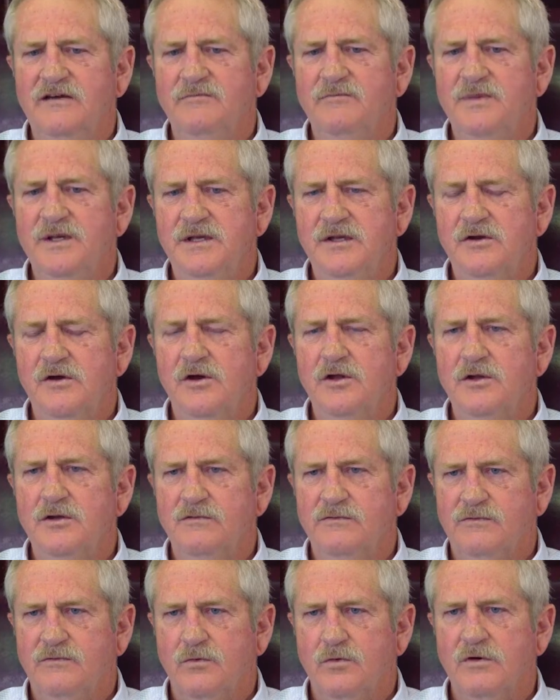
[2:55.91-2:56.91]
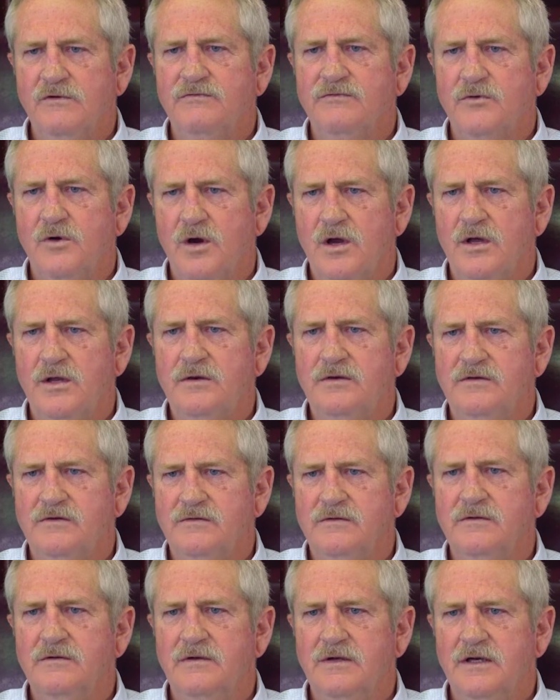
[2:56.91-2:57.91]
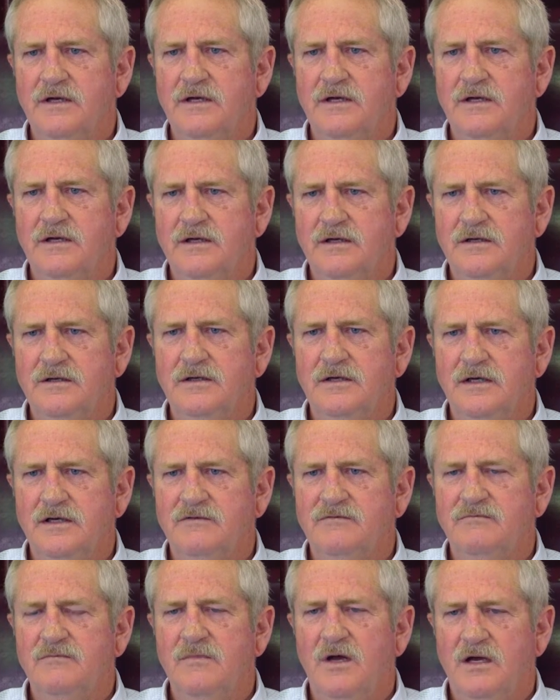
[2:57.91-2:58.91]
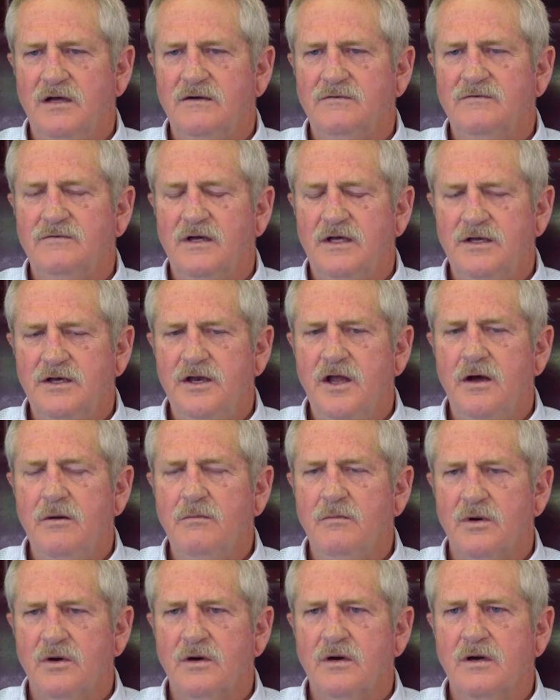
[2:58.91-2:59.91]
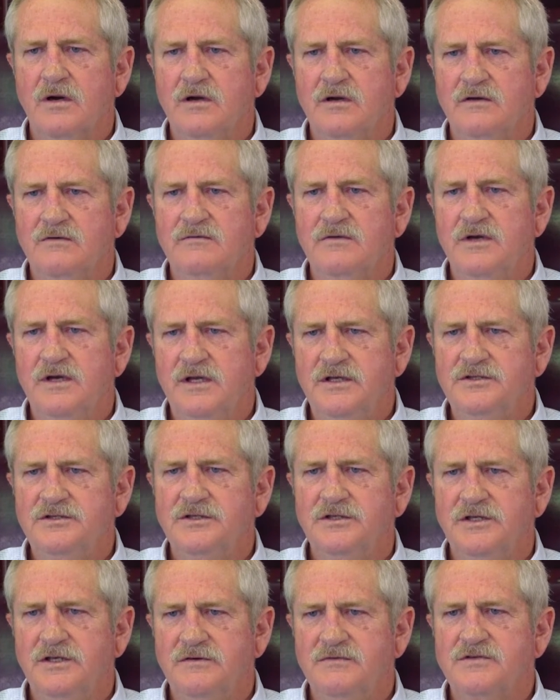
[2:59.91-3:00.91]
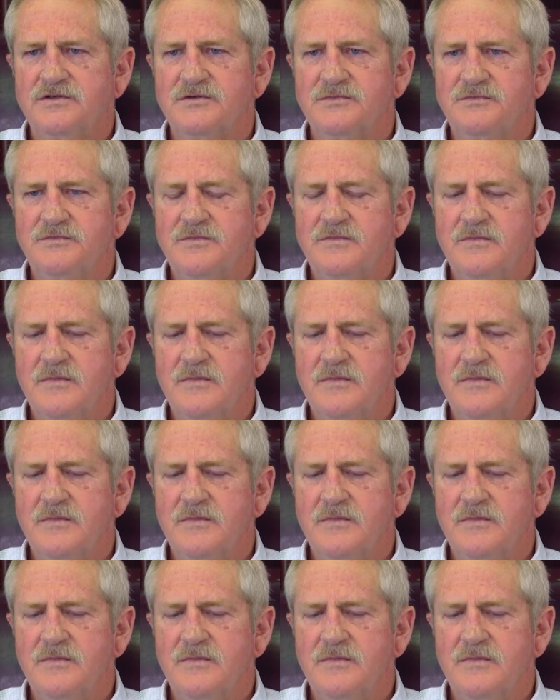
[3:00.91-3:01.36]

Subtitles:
have been on the forefront of a number of initiatives.